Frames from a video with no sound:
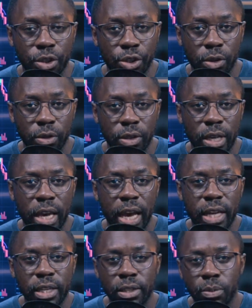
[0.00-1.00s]
Schultz,
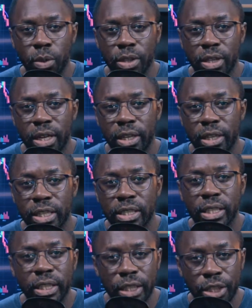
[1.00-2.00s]
as it was under his
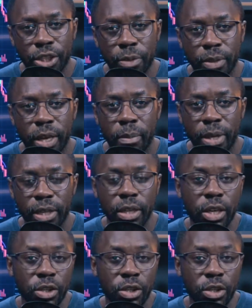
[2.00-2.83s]
leadership that made